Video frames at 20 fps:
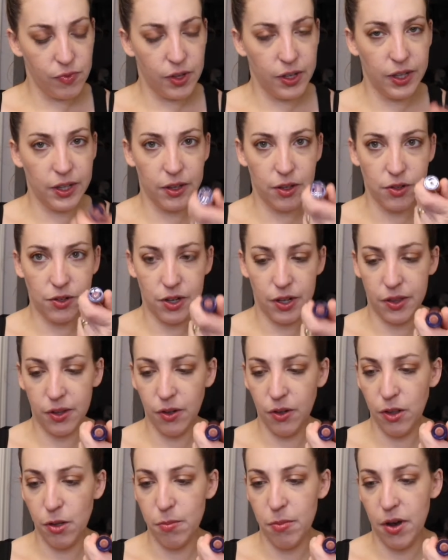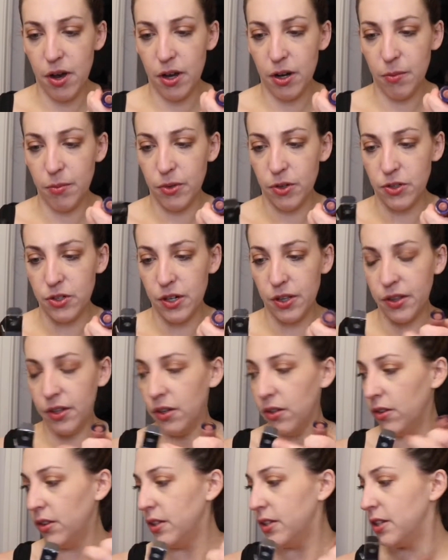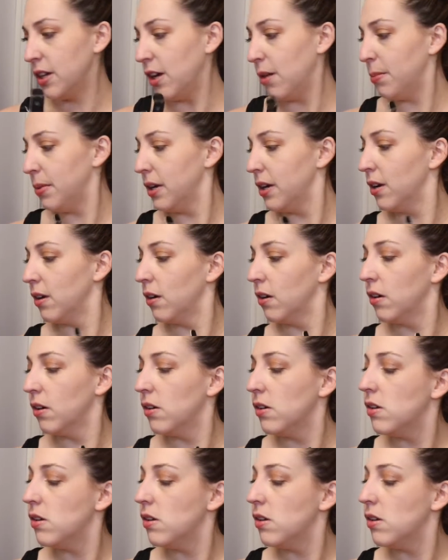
Like, there's nothing on the bottom, there's nothing on the top here.